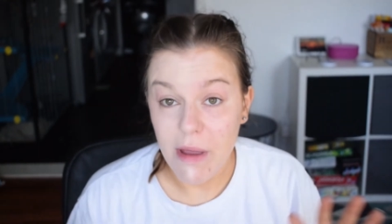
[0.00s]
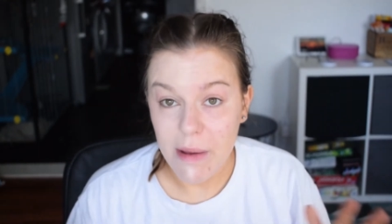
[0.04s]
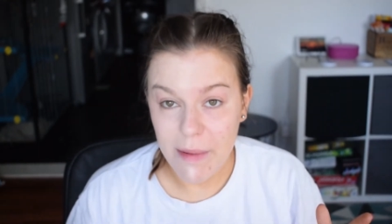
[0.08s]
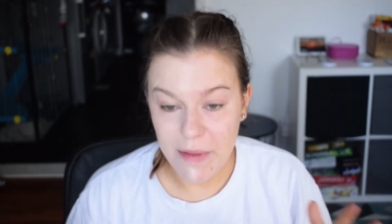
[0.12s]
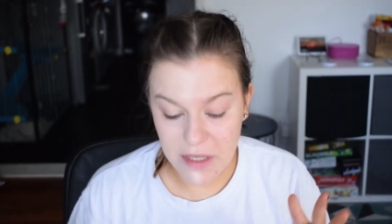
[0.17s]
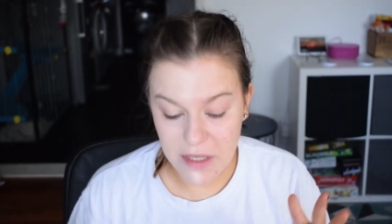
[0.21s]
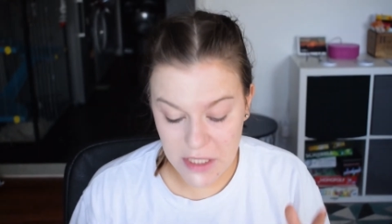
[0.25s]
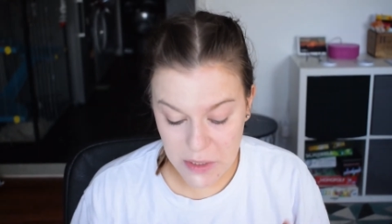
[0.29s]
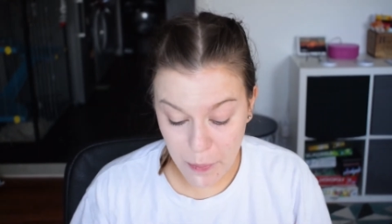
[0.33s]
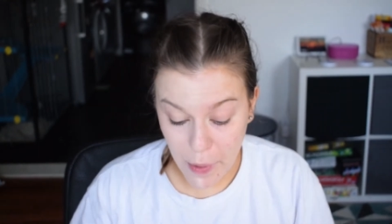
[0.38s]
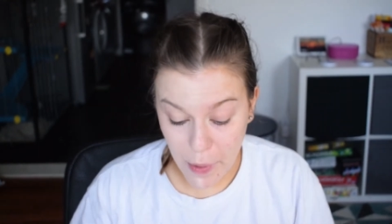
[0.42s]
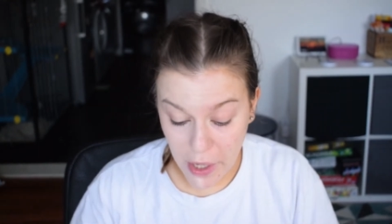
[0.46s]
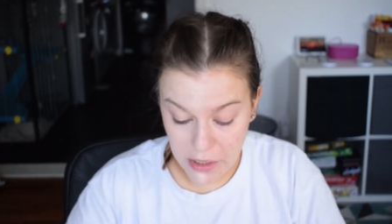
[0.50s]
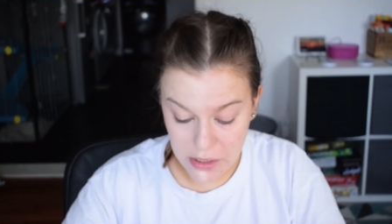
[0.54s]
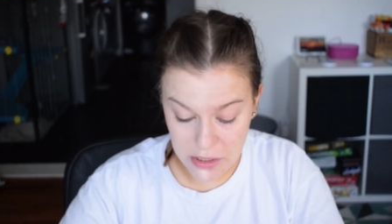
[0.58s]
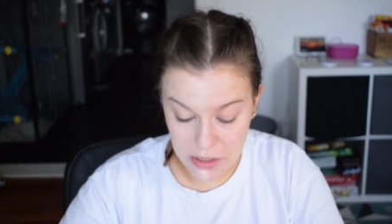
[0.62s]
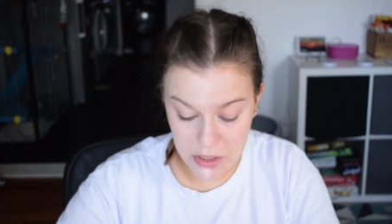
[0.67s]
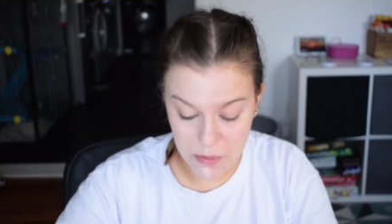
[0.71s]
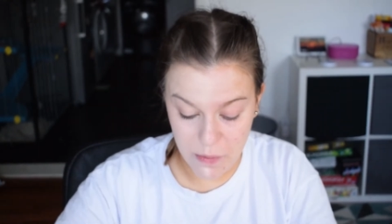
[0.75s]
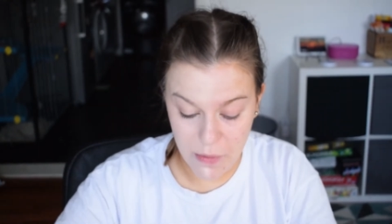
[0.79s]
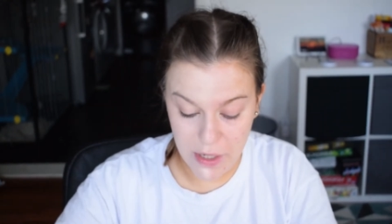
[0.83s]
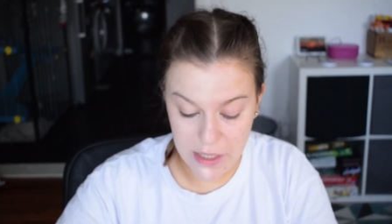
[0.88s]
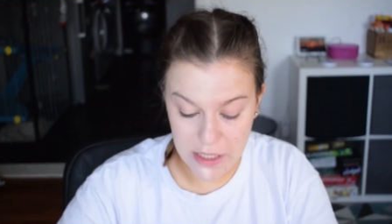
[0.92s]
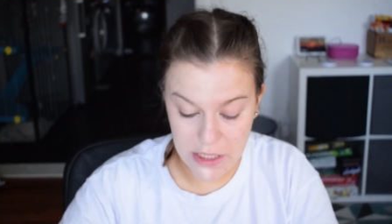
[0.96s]

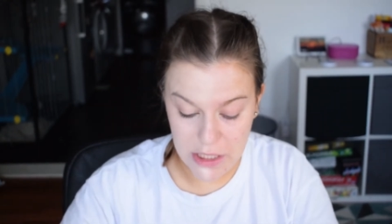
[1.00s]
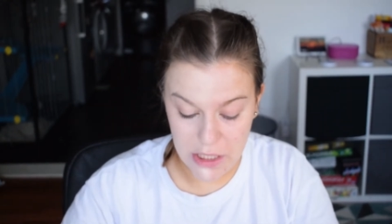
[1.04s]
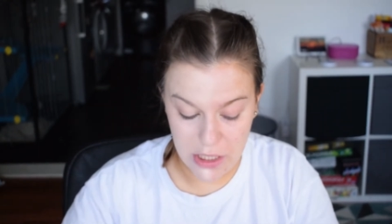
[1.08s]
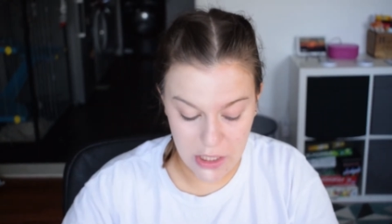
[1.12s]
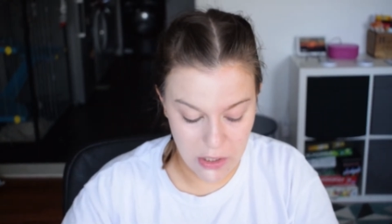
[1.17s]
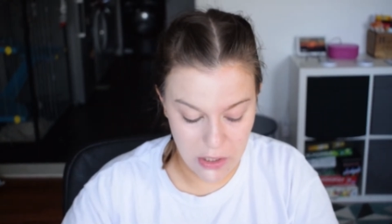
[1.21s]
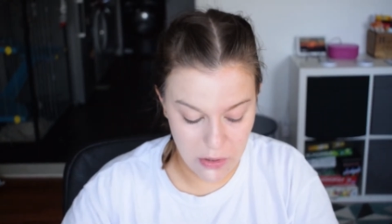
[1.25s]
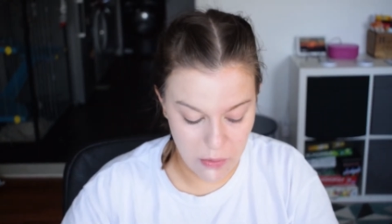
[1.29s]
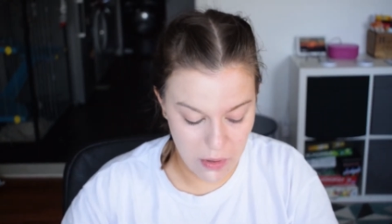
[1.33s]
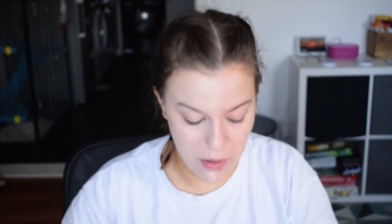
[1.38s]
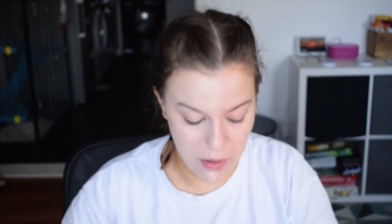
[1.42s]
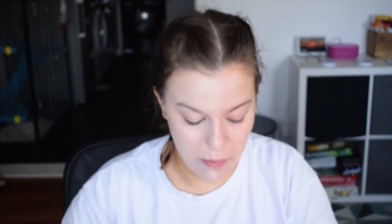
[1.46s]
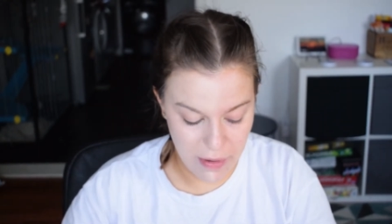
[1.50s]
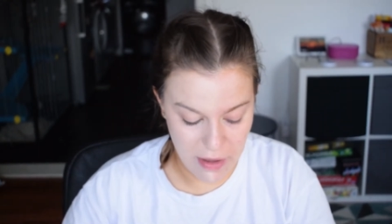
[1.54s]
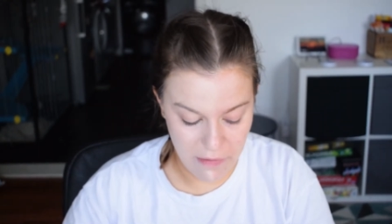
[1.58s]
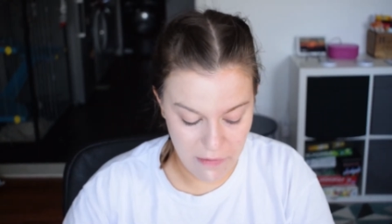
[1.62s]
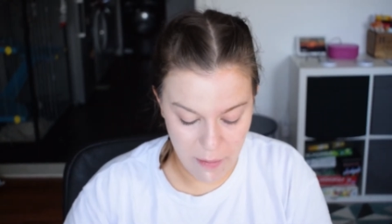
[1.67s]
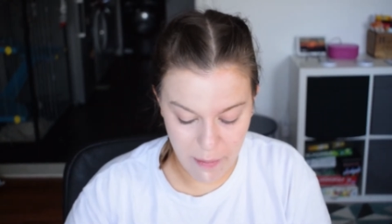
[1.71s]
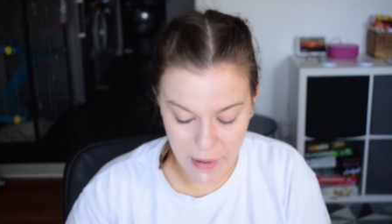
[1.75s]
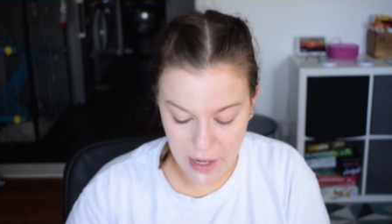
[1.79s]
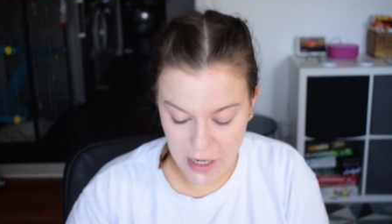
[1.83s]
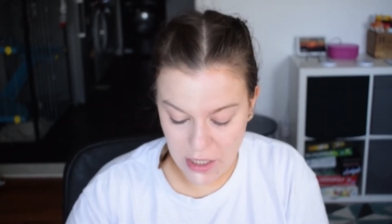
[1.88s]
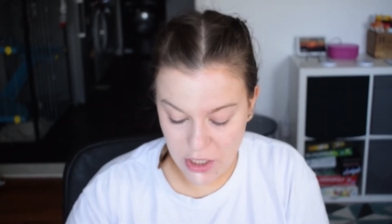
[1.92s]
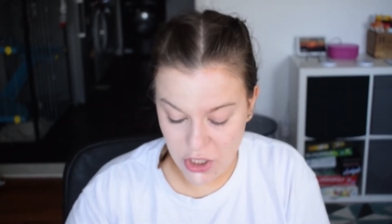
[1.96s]
sponge might do a bit of a
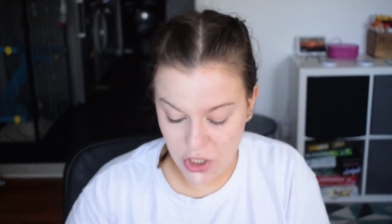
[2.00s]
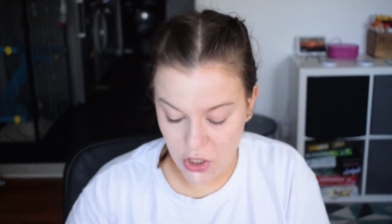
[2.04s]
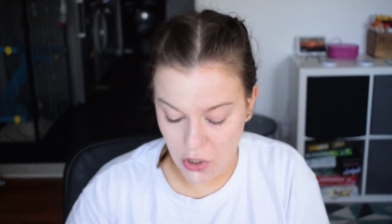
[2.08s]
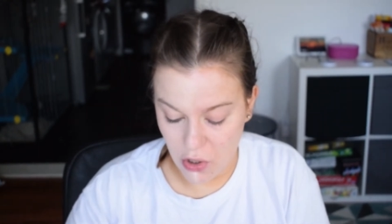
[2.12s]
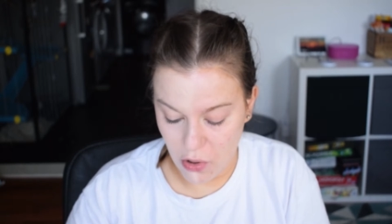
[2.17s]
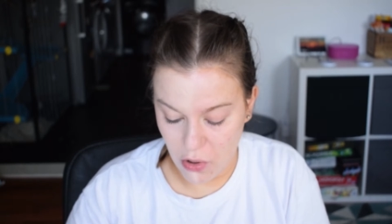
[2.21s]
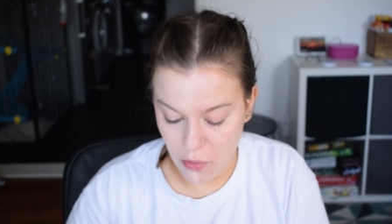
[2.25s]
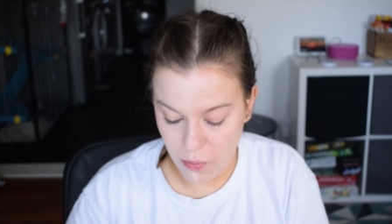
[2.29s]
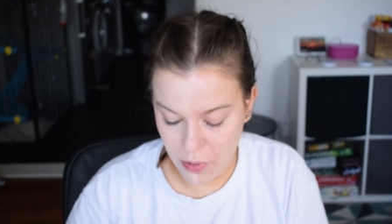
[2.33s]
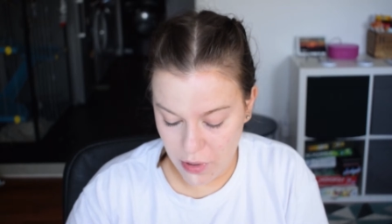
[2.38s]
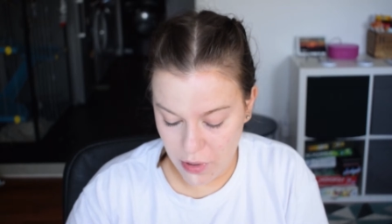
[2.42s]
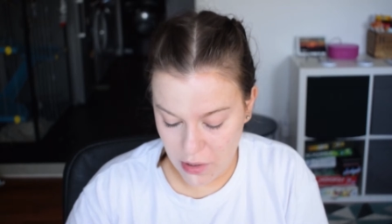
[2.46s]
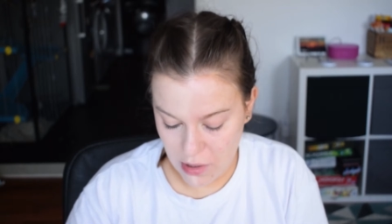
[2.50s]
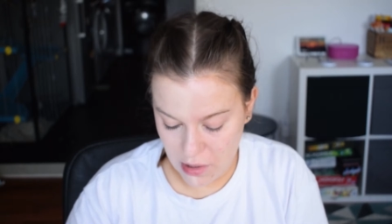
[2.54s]
better job.